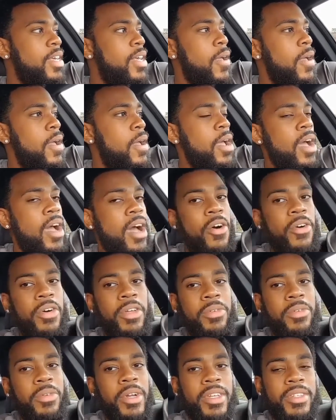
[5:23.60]
only
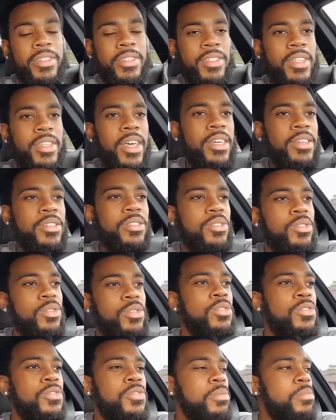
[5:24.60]
ran stage 2 for
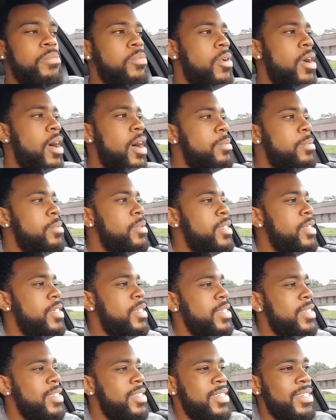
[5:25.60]
probably
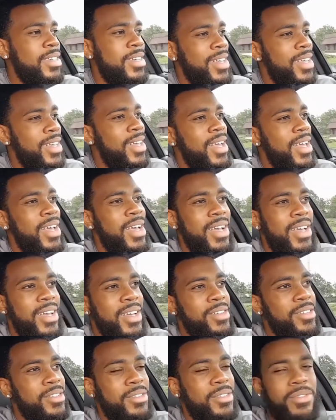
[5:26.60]

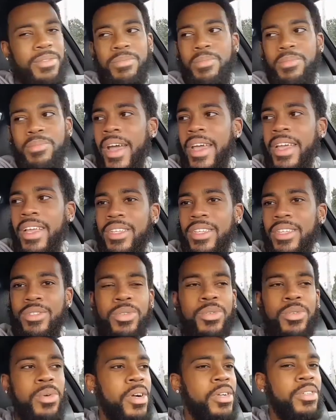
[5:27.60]
a
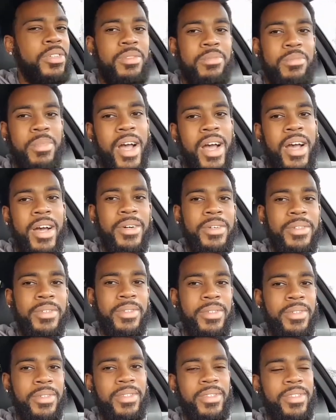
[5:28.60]
200 miles.
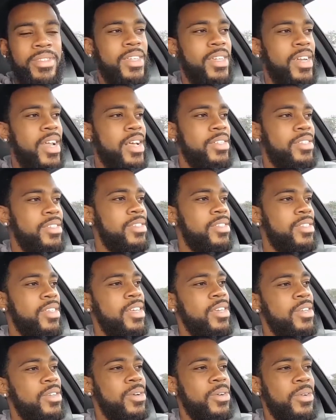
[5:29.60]
Then I just said, you know
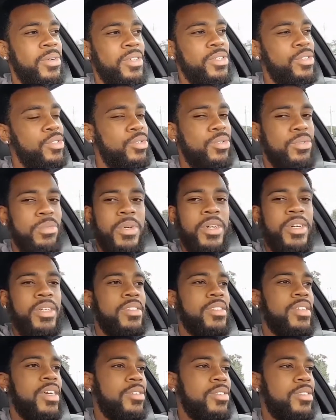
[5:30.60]
what, it's too much.
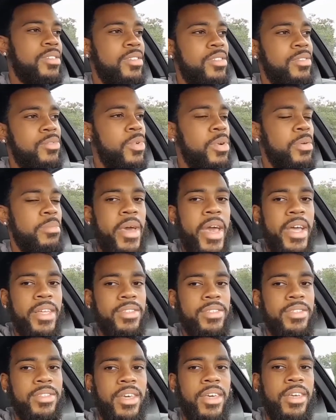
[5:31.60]
Went back to
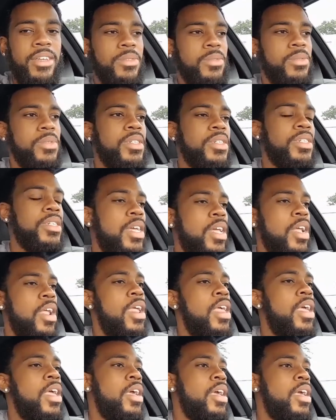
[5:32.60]
stage 1.
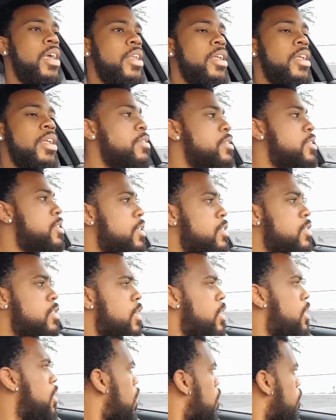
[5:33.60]
And ever since then I
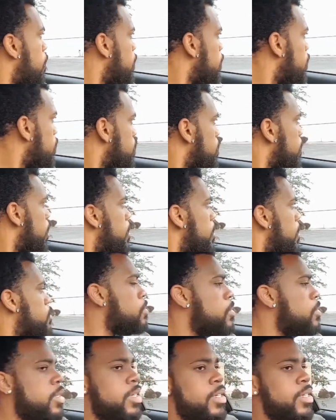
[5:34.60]
ran stage
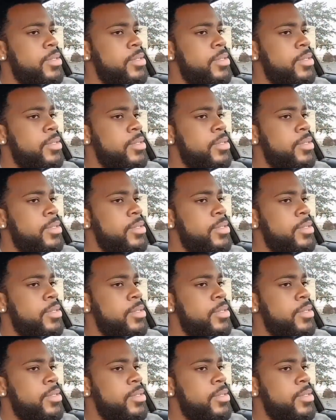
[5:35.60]
1